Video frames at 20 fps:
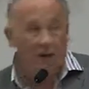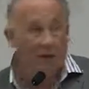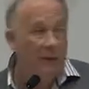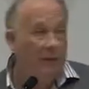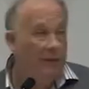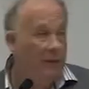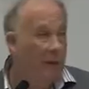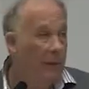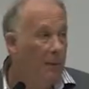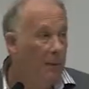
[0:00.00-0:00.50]

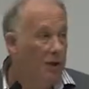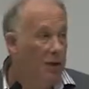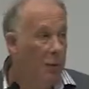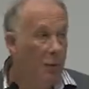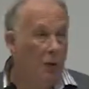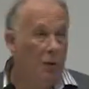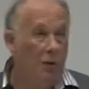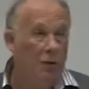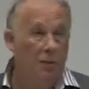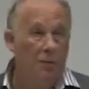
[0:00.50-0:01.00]
actually very
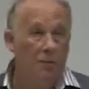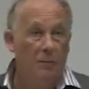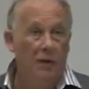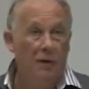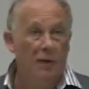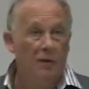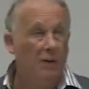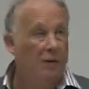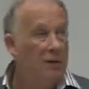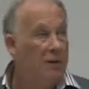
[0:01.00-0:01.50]
much welcome
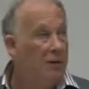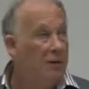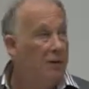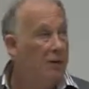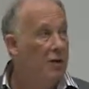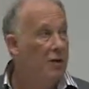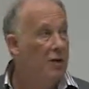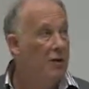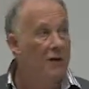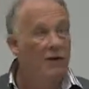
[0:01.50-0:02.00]
this, and
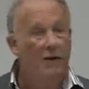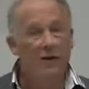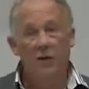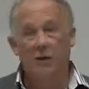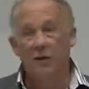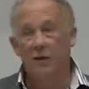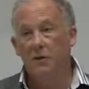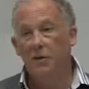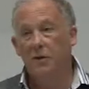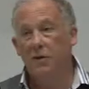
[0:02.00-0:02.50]
this
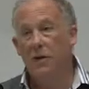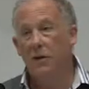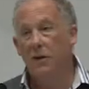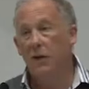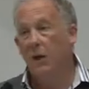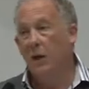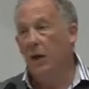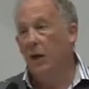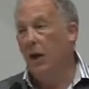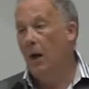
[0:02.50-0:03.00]

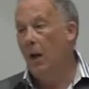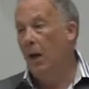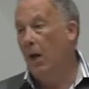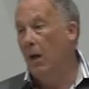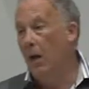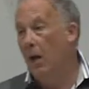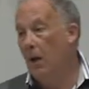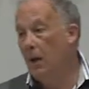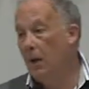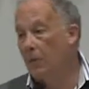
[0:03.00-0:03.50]
university
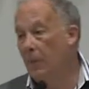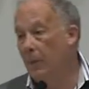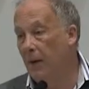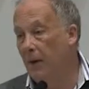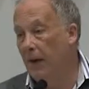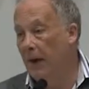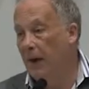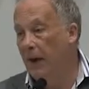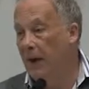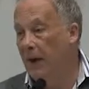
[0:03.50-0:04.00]

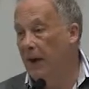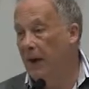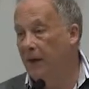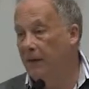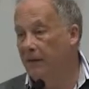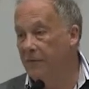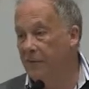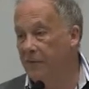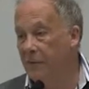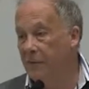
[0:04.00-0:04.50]

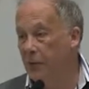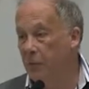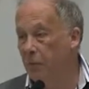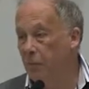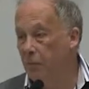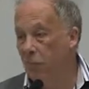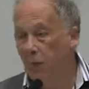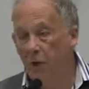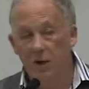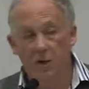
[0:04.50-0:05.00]
has
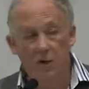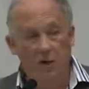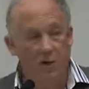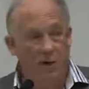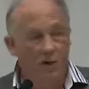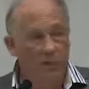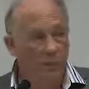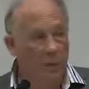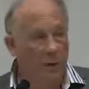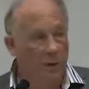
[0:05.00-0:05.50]
embraced
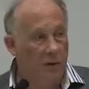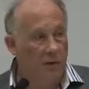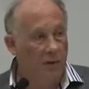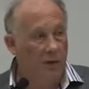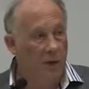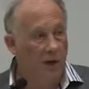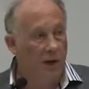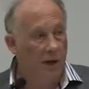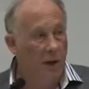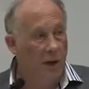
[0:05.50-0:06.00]
this
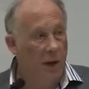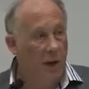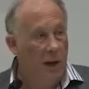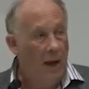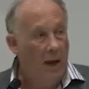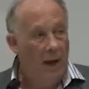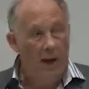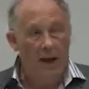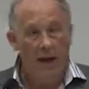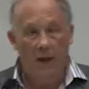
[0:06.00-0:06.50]
policy,
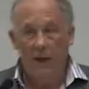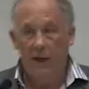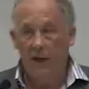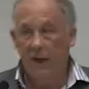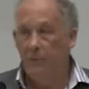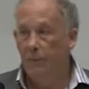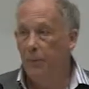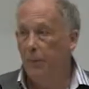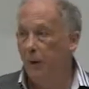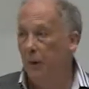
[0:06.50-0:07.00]

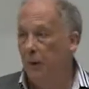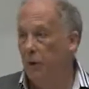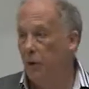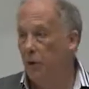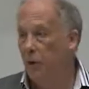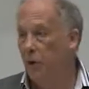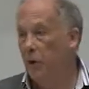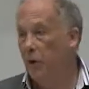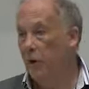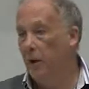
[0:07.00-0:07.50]
A, by
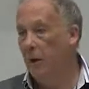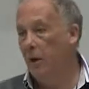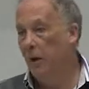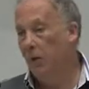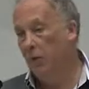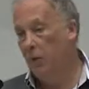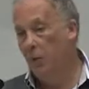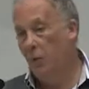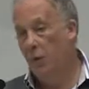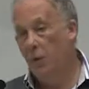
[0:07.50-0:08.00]

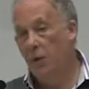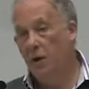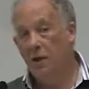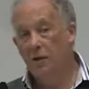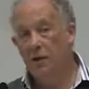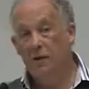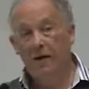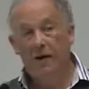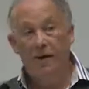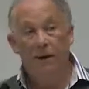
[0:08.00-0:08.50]
agreeing that we're
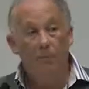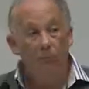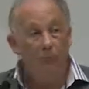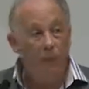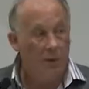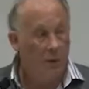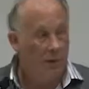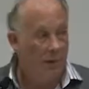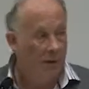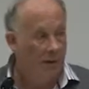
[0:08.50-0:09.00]
going to
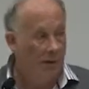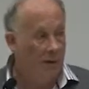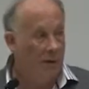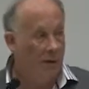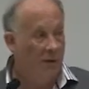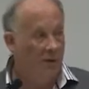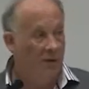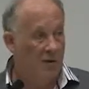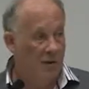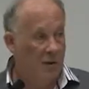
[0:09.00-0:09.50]
implement
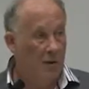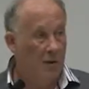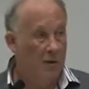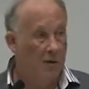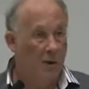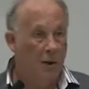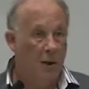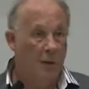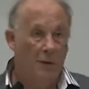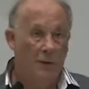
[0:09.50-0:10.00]
it
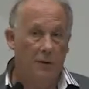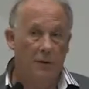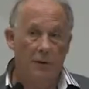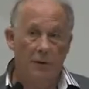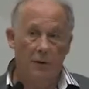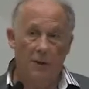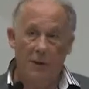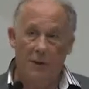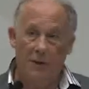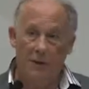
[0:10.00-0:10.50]
sooner rather
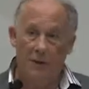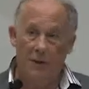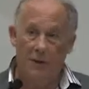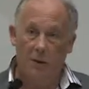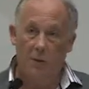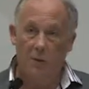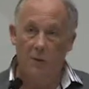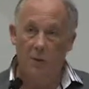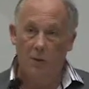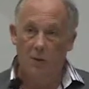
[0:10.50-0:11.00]
than
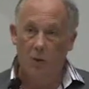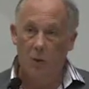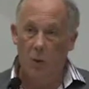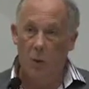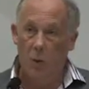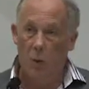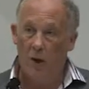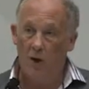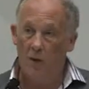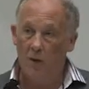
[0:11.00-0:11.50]
later. We're not going
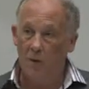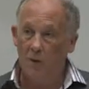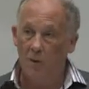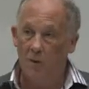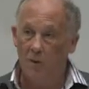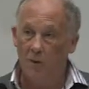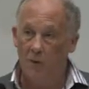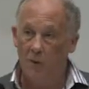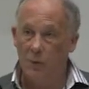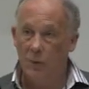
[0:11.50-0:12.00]
to wait
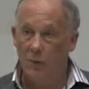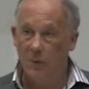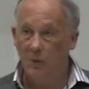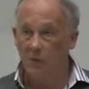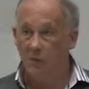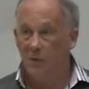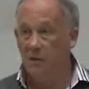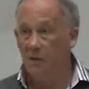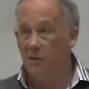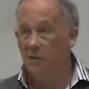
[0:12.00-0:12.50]
until
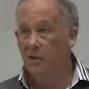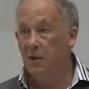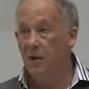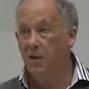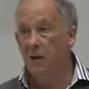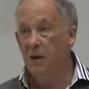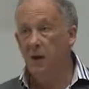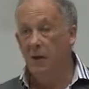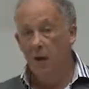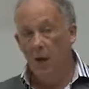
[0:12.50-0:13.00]

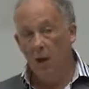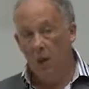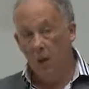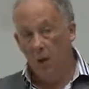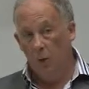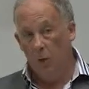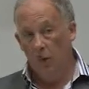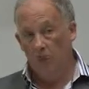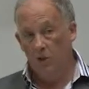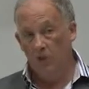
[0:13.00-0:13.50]
2016.
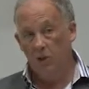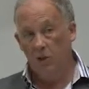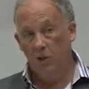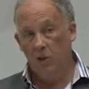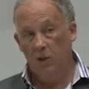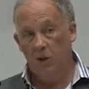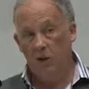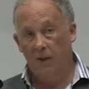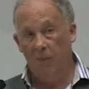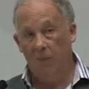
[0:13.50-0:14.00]
We're actually
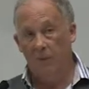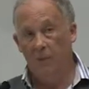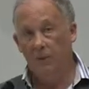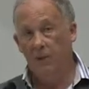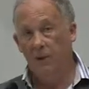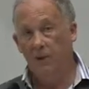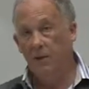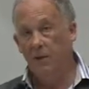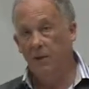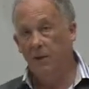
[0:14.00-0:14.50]
going to
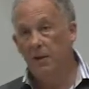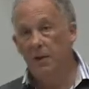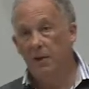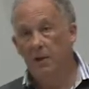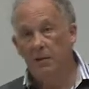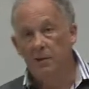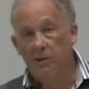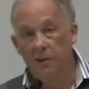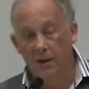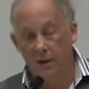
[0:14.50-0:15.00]
implement it
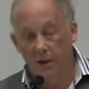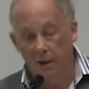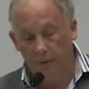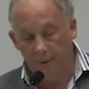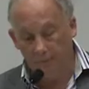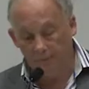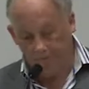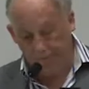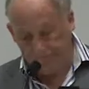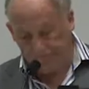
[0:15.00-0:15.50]
next
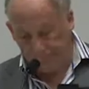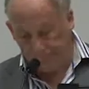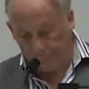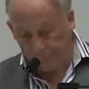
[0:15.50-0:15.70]
year.